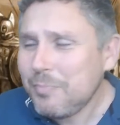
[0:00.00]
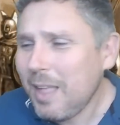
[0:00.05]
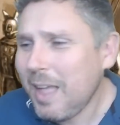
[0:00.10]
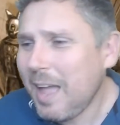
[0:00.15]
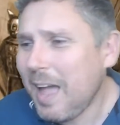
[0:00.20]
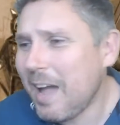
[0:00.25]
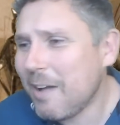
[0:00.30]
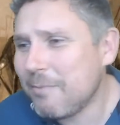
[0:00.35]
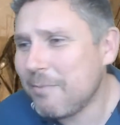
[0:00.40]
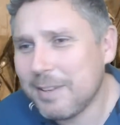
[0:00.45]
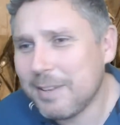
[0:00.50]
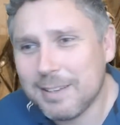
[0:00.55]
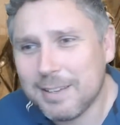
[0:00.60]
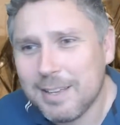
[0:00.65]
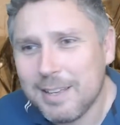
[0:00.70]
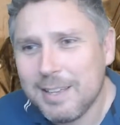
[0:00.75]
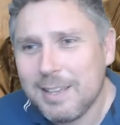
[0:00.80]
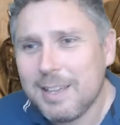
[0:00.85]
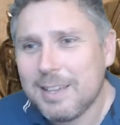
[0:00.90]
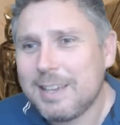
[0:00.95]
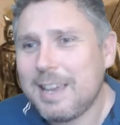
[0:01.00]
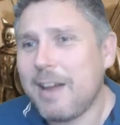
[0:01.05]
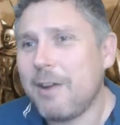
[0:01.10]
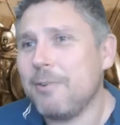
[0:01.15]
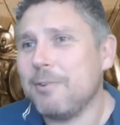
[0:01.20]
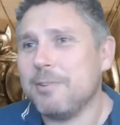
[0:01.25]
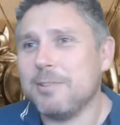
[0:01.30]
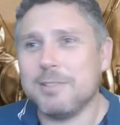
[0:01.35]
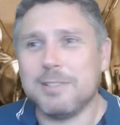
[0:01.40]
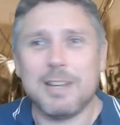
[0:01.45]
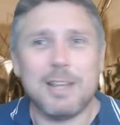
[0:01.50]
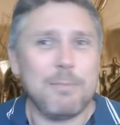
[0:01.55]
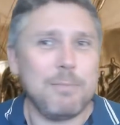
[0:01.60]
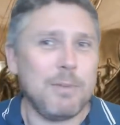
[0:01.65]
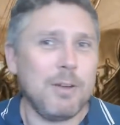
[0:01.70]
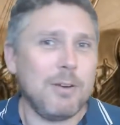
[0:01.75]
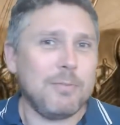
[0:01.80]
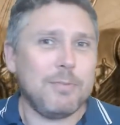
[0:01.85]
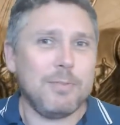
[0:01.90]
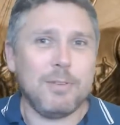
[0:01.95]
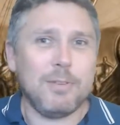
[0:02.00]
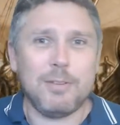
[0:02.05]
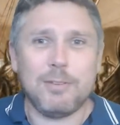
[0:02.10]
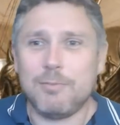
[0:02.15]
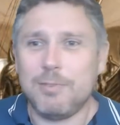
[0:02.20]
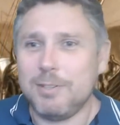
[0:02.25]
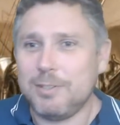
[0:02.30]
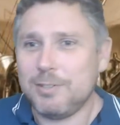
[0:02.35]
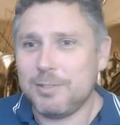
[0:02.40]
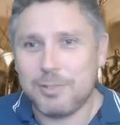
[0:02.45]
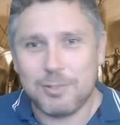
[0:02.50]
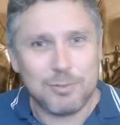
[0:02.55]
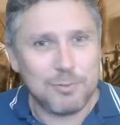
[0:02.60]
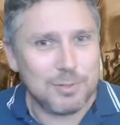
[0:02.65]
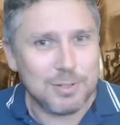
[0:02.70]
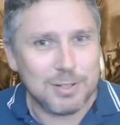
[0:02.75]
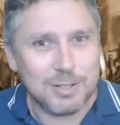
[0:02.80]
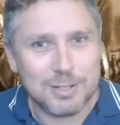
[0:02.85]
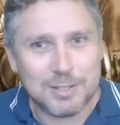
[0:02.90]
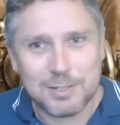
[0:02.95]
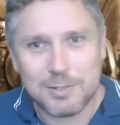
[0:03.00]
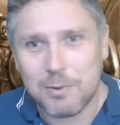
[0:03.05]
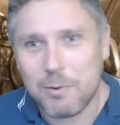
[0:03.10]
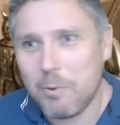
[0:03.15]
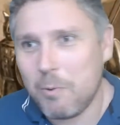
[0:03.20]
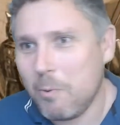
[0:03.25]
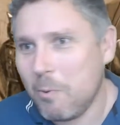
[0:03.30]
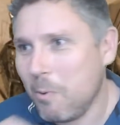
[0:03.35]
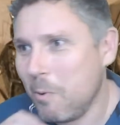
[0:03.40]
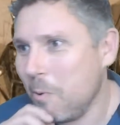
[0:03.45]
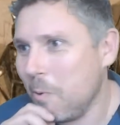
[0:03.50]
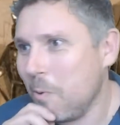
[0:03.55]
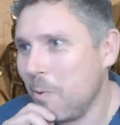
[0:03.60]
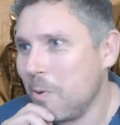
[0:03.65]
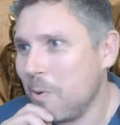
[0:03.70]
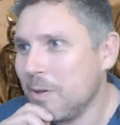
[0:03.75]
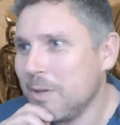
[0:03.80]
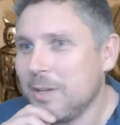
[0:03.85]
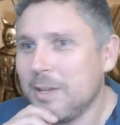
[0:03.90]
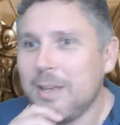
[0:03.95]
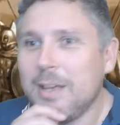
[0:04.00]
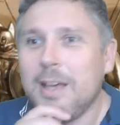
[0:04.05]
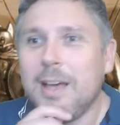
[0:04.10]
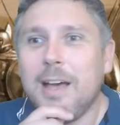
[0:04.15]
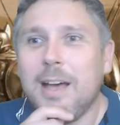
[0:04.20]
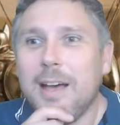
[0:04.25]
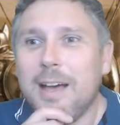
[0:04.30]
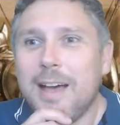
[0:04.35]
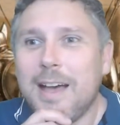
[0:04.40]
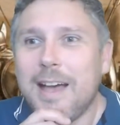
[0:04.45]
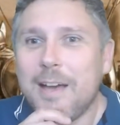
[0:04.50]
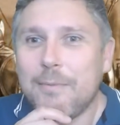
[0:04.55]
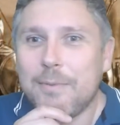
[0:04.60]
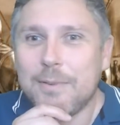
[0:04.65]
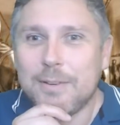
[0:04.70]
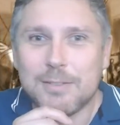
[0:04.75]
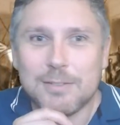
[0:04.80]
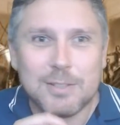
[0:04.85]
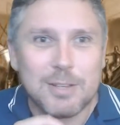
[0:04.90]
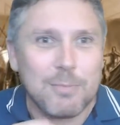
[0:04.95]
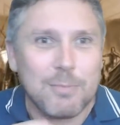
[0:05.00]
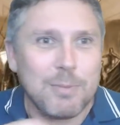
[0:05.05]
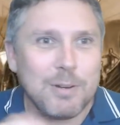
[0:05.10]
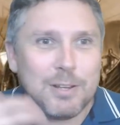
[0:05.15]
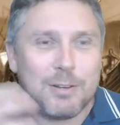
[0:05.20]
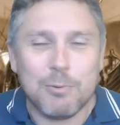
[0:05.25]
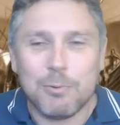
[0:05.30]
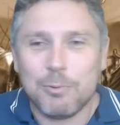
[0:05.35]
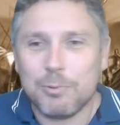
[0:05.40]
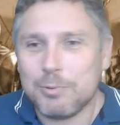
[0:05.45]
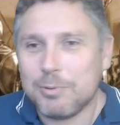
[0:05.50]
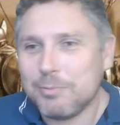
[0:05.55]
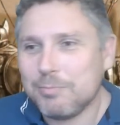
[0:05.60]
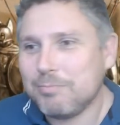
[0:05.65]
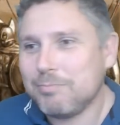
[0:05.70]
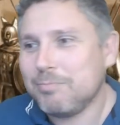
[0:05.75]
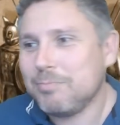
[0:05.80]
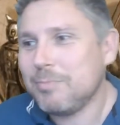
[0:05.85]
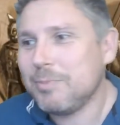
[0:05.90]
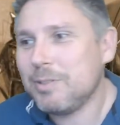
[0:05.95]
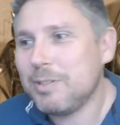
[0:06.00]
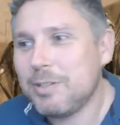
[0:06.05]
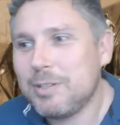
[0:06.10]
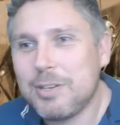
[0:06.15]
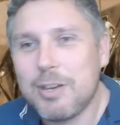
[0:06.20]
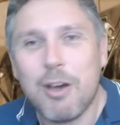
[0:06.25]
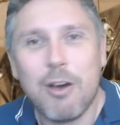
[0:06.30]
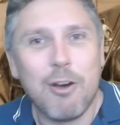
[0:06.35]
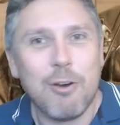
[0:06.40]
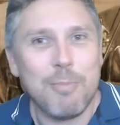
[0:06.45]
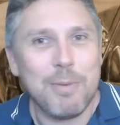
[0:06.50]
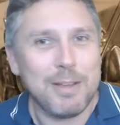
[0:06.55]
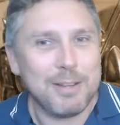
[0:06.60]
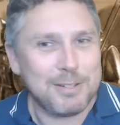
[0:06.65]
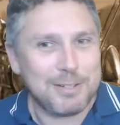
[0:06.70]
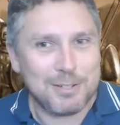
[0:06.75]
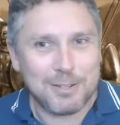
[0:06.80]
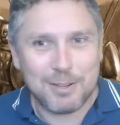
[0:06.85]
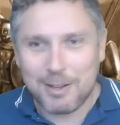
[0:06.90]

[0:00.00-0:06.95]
having characters named after the Three Stooges or, or uh, having somebody called Kermit.